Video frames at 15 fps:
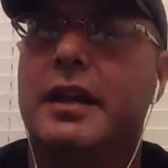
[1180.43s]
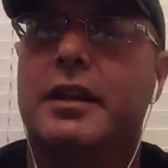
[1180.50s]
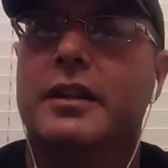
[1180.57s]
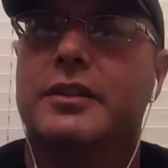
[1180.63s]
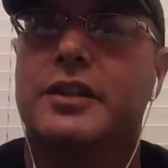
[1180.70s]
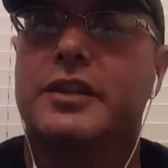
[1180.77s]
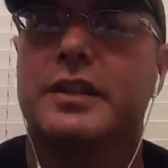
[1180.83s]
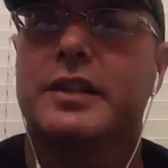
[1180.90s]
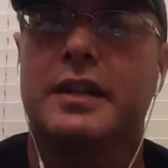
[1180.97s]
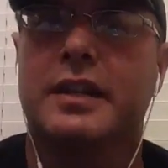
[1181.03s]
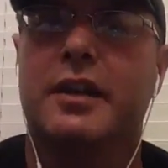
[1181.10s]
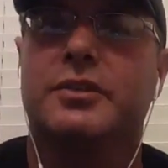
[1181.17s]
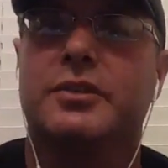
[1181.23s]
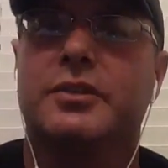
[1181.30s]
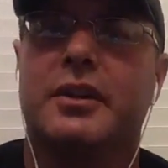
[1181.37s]
He had Jason
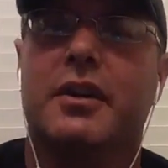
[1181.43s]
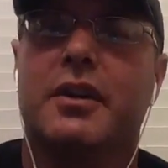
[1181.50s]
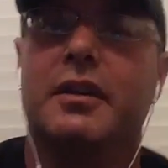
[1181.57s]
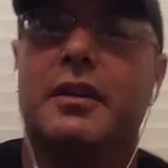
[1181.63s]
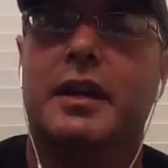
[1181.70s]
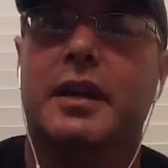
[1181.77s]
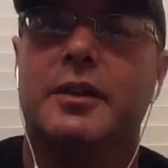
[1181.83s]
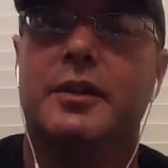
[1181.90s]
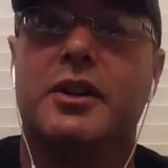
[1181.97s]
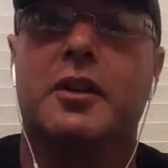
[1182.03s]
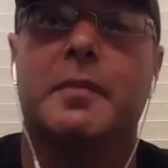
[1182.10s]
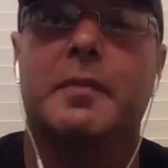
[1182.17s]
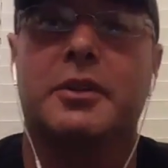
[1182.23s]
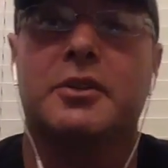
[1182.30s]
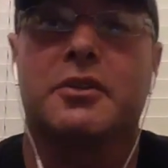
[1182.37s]
Nelson on, and he's talking
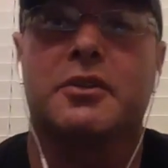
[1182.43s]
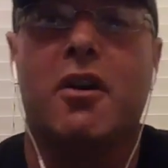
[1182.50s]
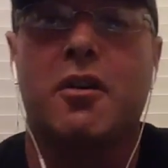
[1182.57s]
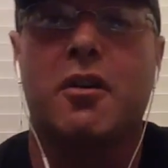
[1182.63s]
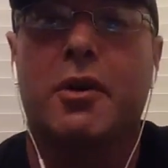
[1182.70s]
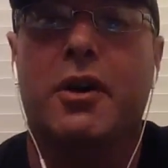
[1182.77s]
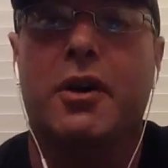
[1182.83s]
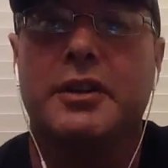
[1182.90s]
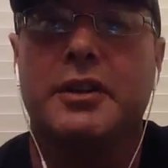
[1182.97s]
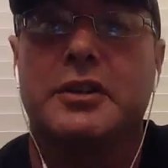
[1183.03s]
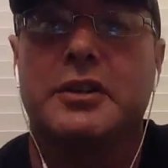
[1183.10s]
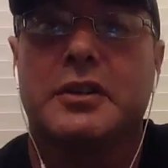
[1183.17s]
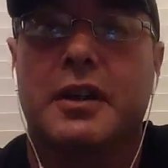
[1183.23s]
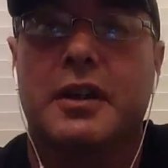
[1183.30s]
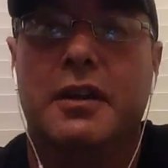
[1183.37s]
about those long
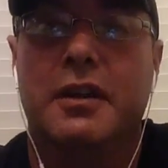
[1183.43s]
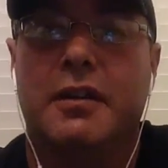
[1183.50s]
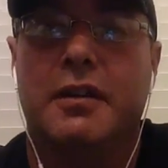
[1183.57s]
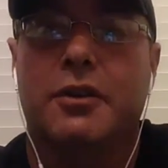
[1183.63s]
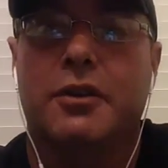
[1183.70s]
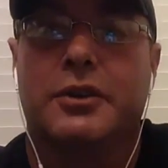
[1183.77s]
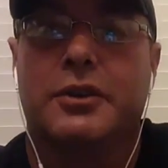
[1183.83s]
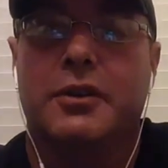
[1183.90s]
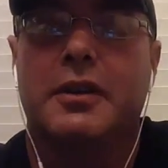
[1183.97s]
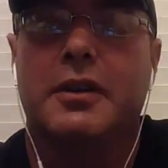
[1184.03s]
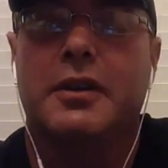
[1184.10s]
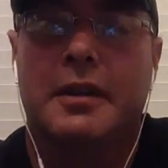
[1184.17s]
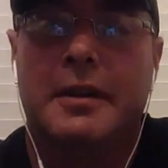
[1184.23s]
blotch Alterna.